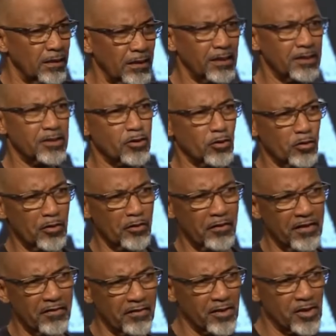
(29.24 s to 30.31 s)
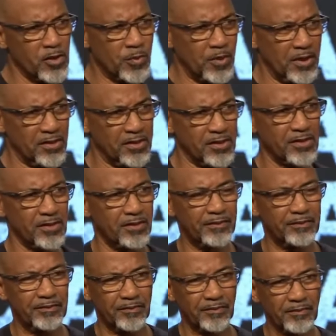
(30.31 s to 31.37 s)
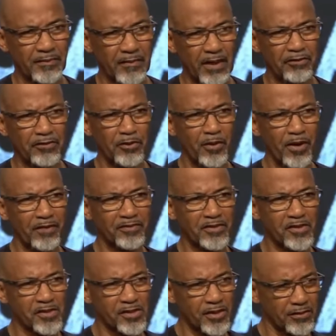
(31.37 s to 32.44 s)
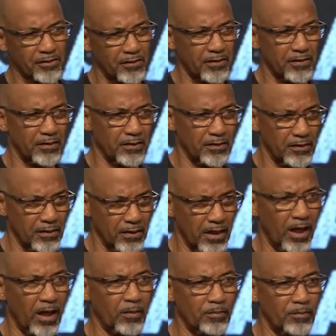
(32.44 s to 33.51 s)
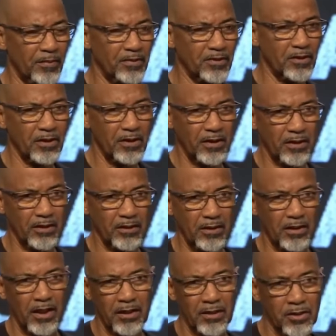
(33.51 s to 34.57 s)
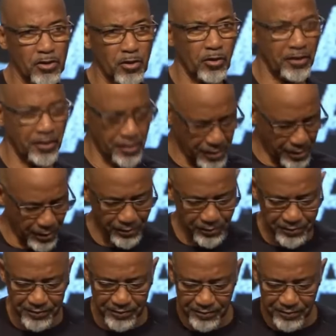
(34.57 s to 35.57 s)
Let's do the reverence piece. If you have to sit, help enjoy yourself.